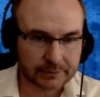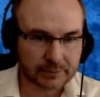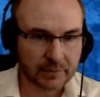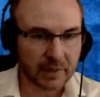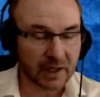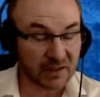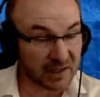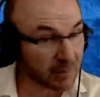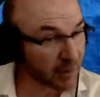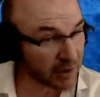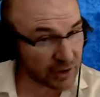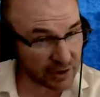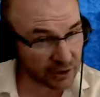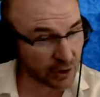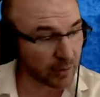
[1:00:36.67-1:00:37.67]
Now, some
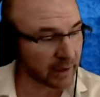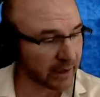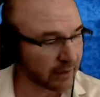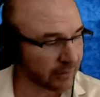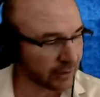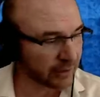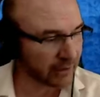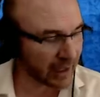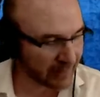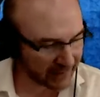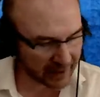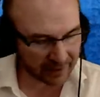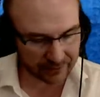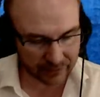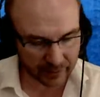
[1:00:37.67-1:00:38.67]
Christians do believe you'd have to
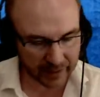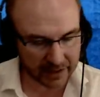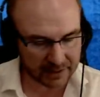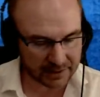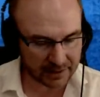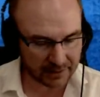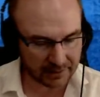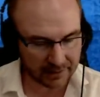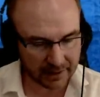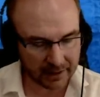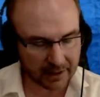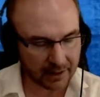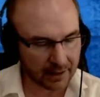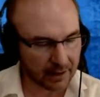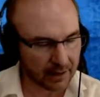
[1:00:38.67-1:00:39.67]
have repentance in,
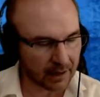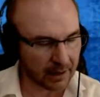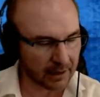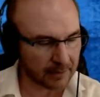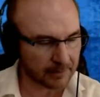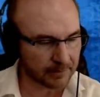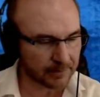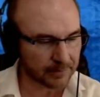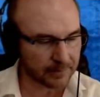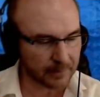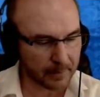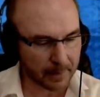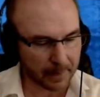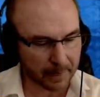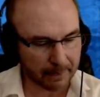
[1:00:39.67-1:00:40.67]
um,
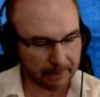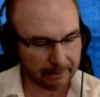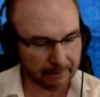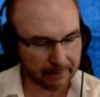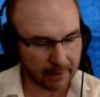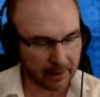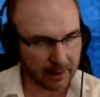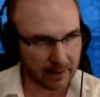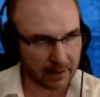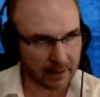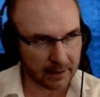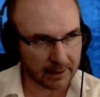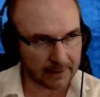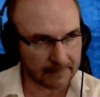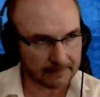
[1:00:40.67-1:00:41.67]

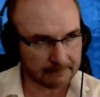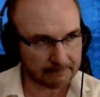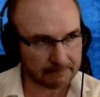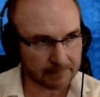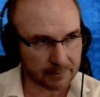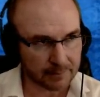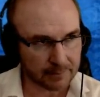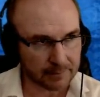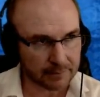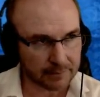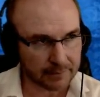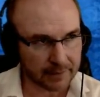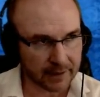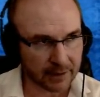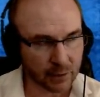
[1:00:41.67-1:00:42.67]
um,
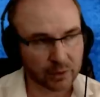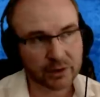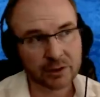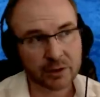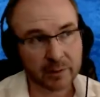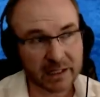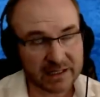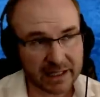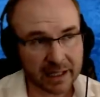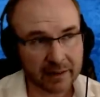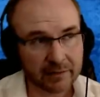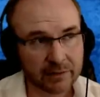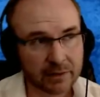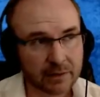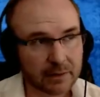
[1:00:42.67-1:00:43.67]
in order to be
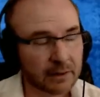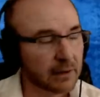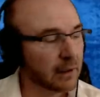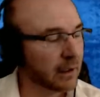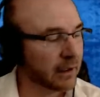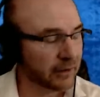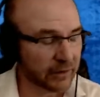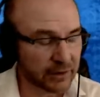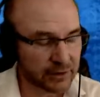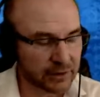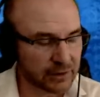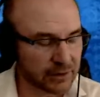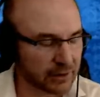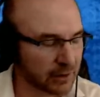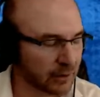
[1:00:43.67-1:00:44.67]
saved. Other
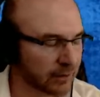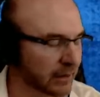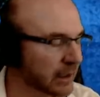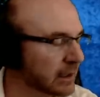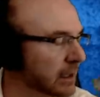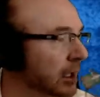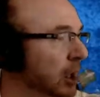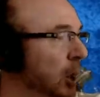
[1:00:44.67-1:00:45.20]
Christians don't think that.